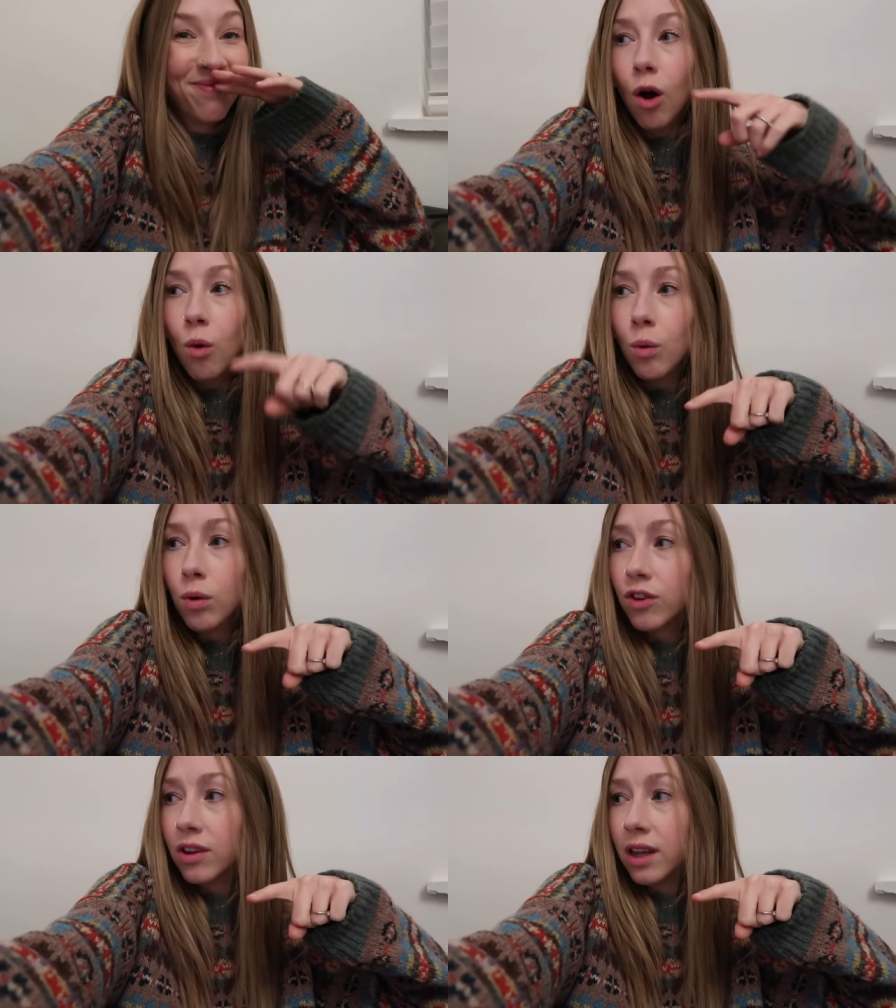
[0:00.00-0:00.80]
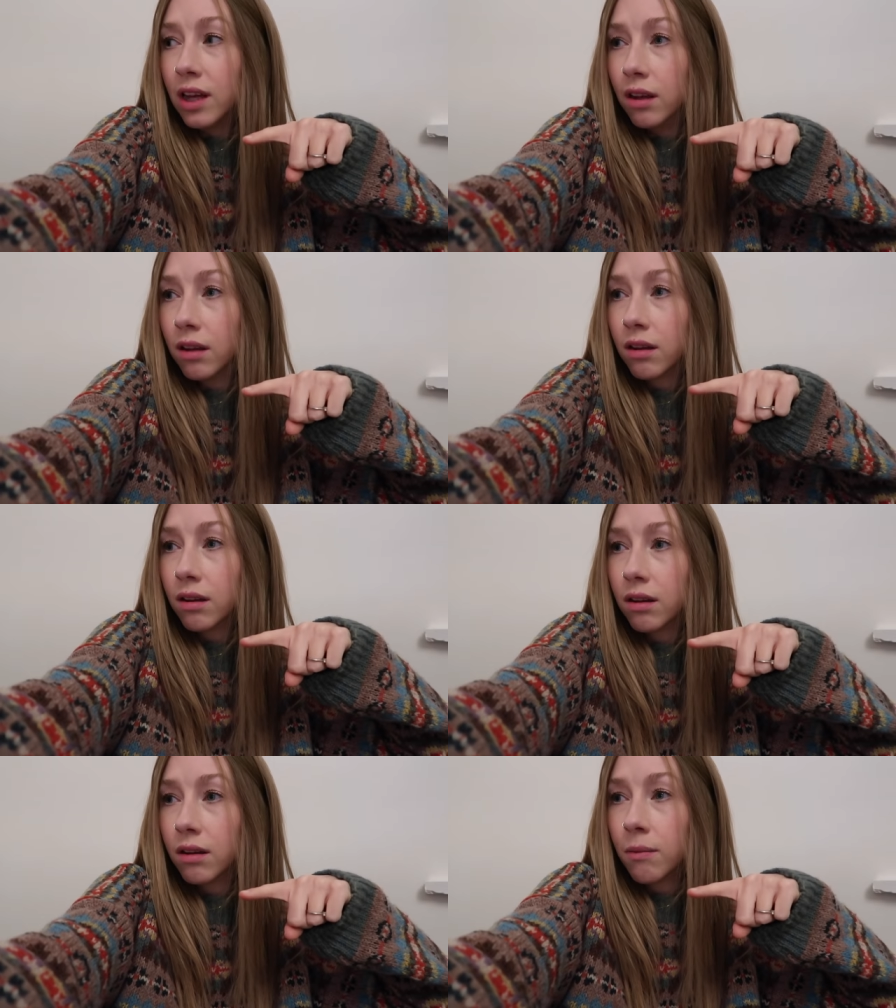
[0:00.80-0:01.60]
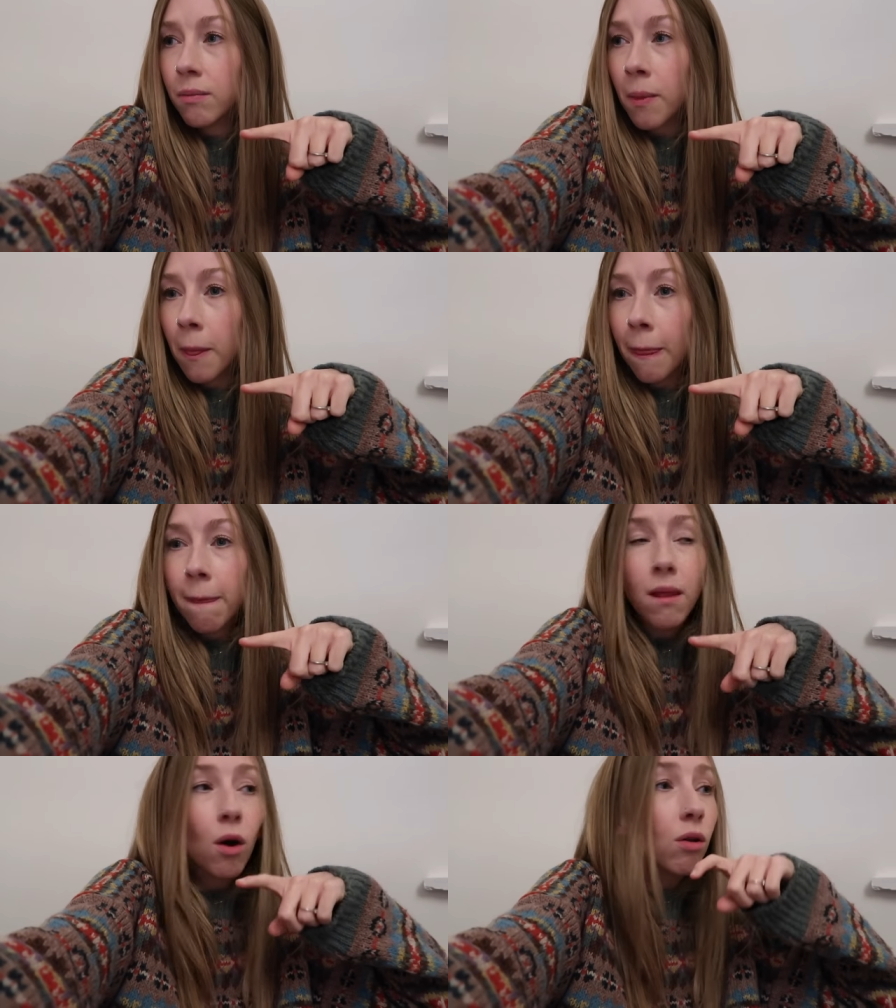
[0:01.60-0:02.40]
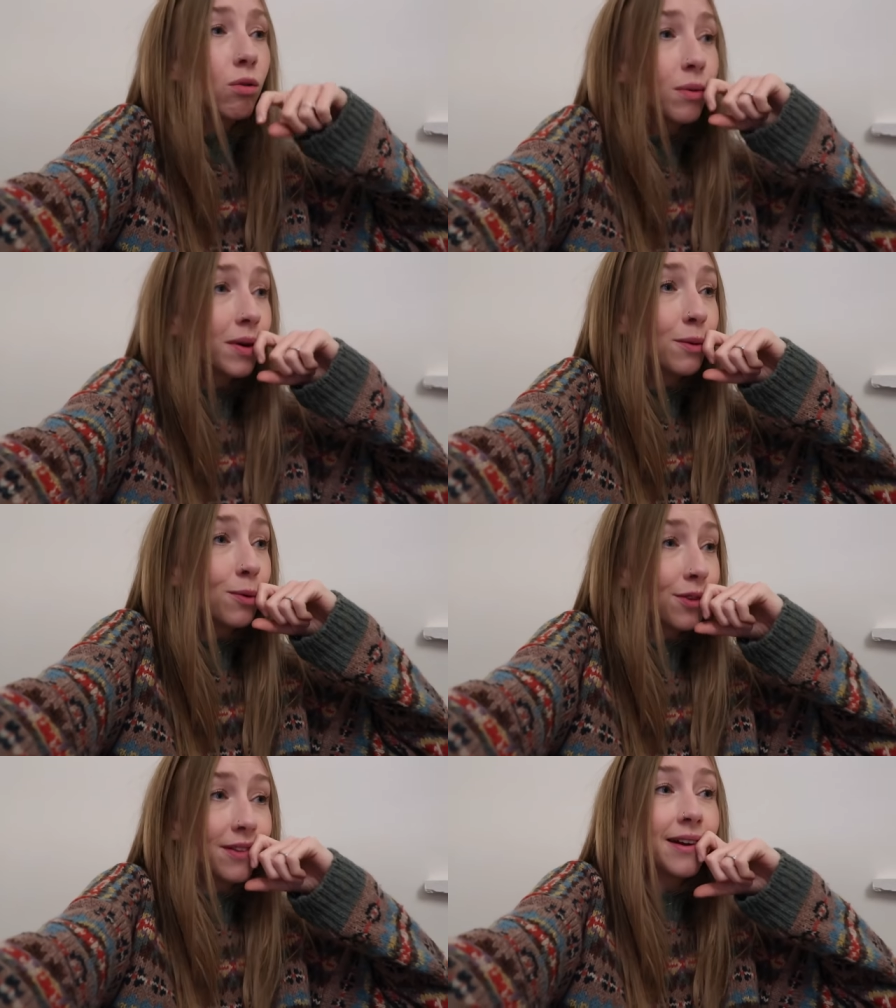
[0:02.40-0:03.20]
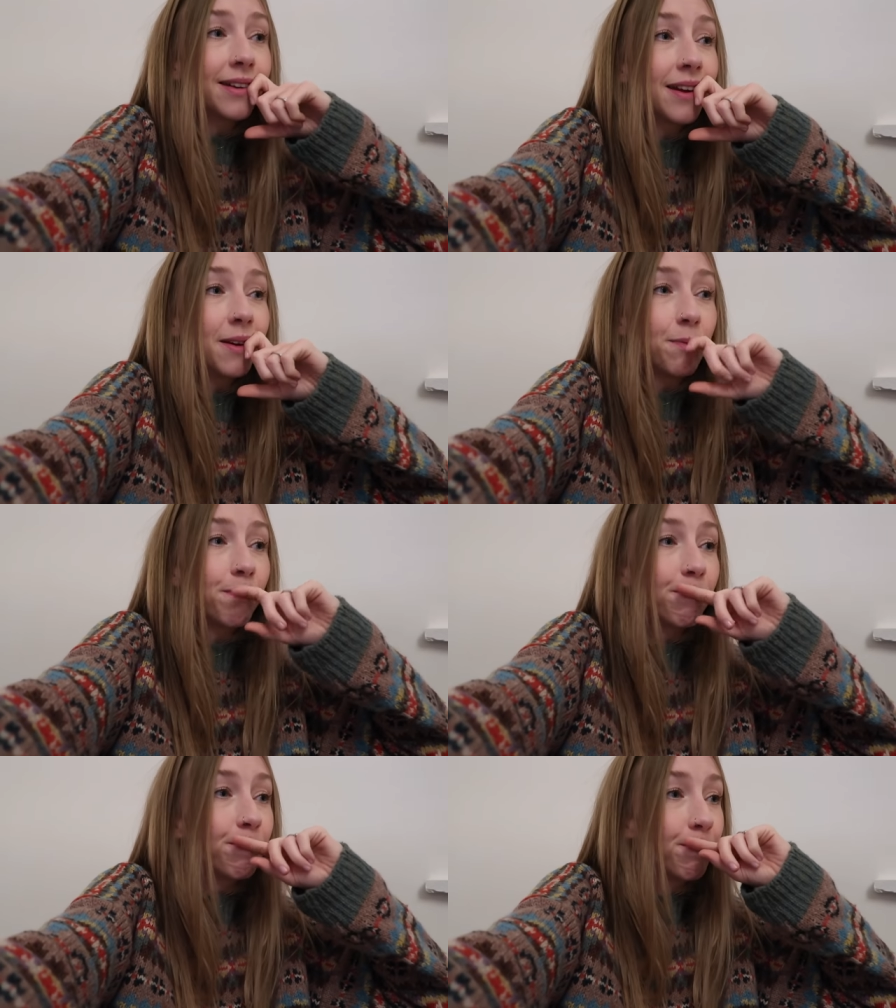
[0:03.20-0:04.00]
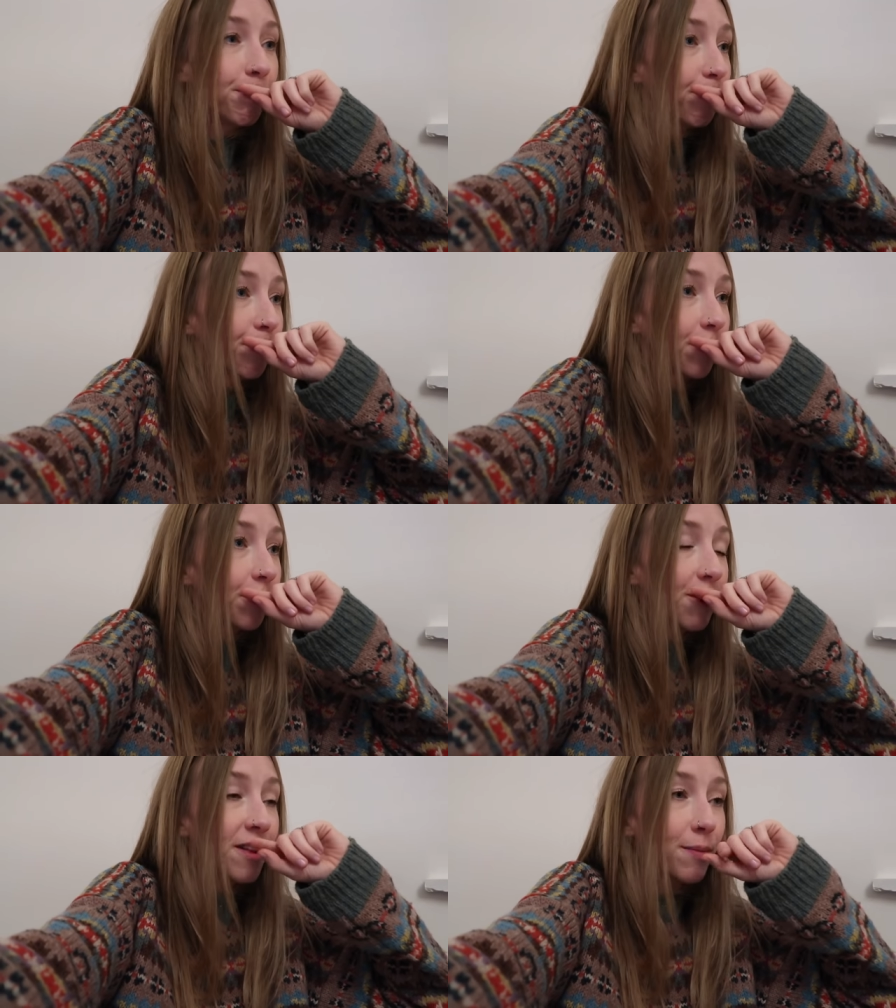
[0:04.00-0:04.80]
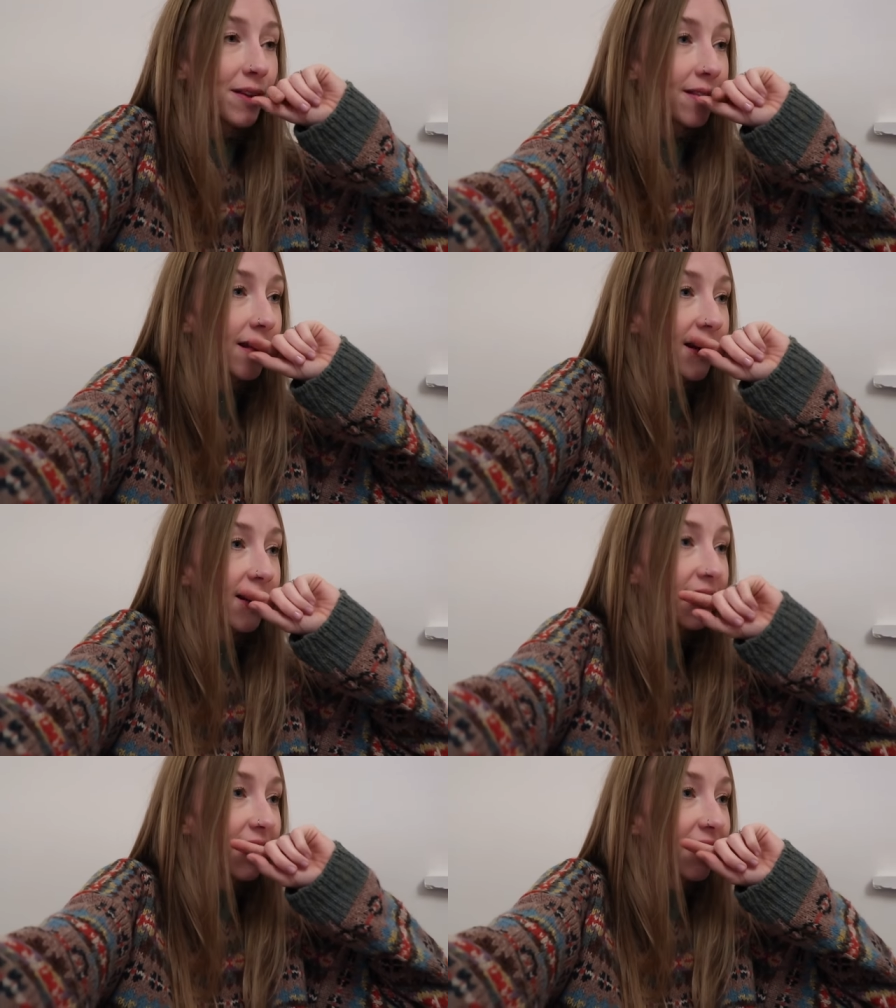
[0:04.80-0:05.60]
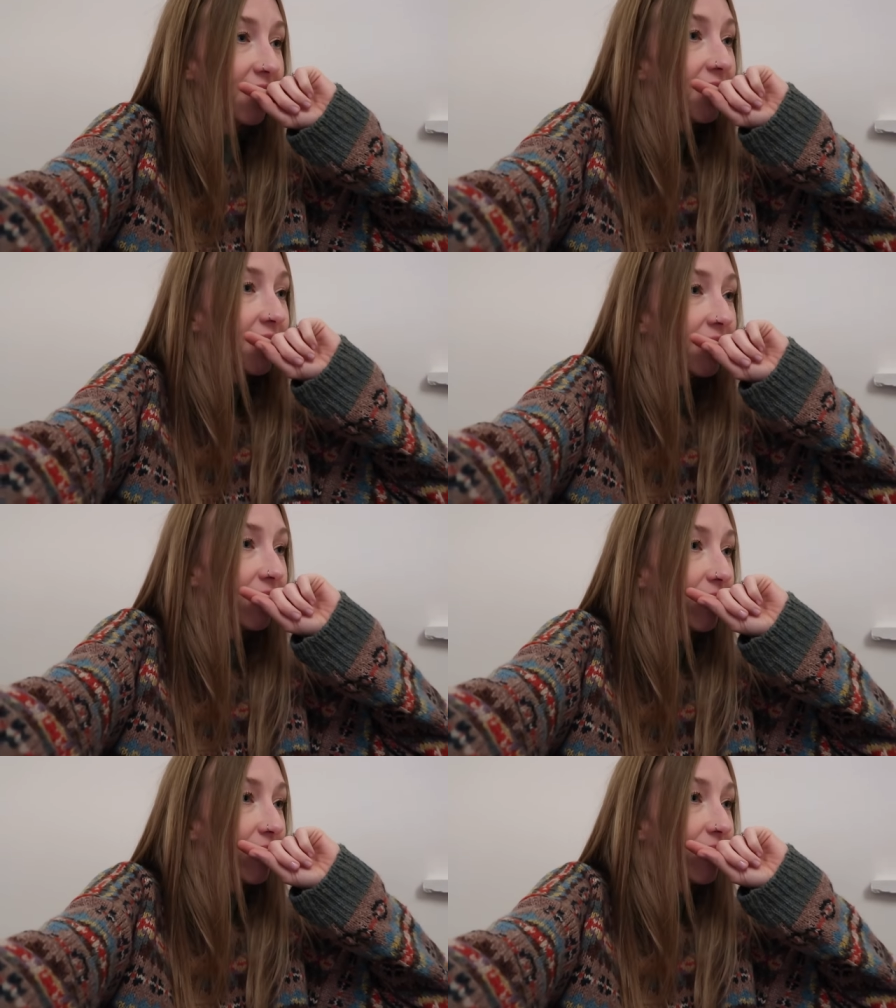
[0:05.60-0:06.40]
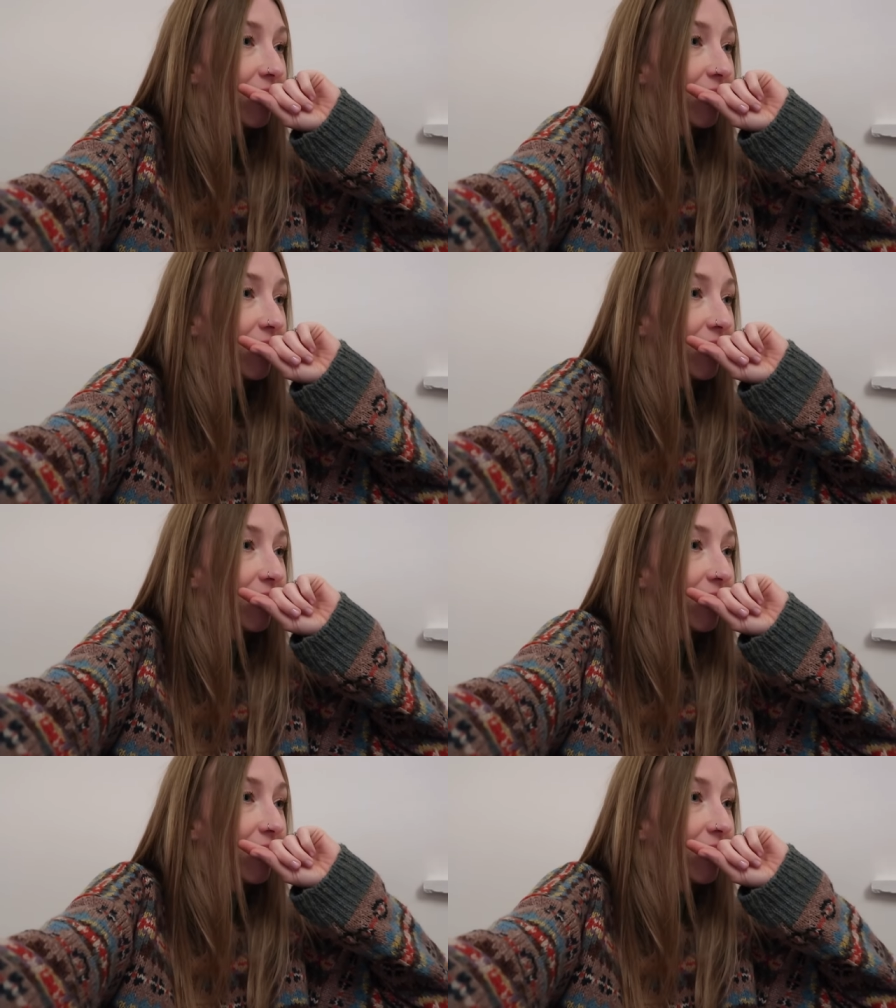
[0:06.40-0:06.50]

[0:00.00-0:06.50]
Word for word: Oh, we're watching this? Mm Oh, I thought we were going to watch that um, Christmas thing. Oh, yeah.